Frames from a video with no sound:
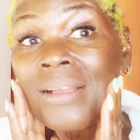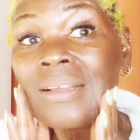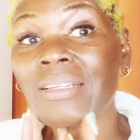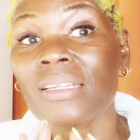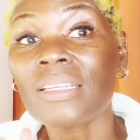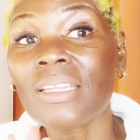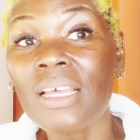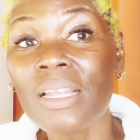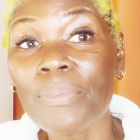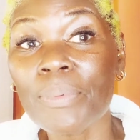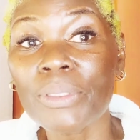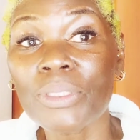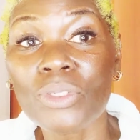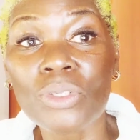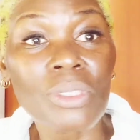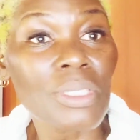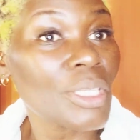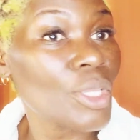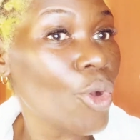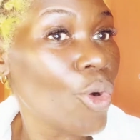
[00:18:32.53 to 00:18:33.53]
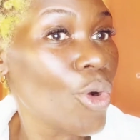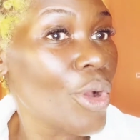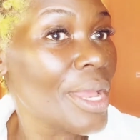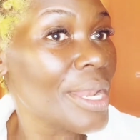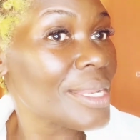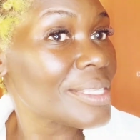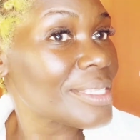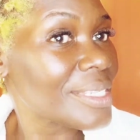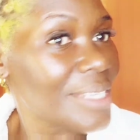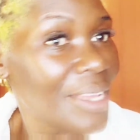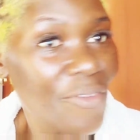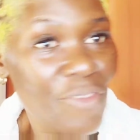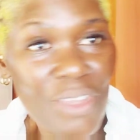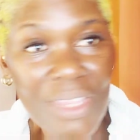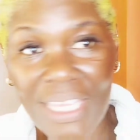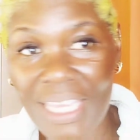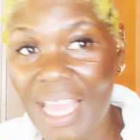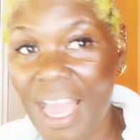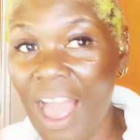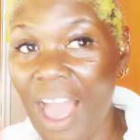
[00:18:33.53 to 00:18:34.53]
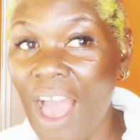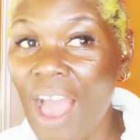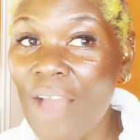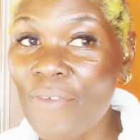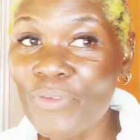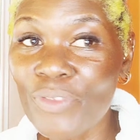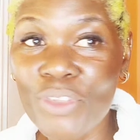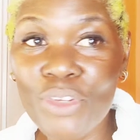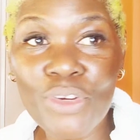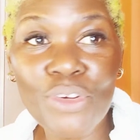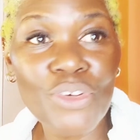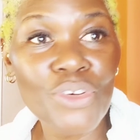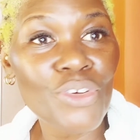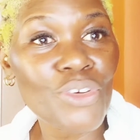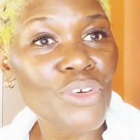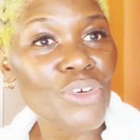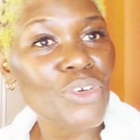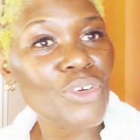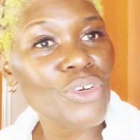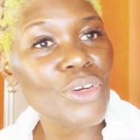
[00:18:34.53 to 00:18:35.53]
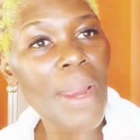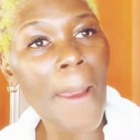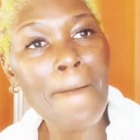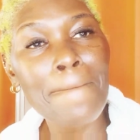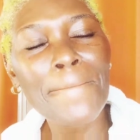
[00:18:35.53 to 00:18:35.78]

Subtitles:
Then I'll put on the oils and everything after.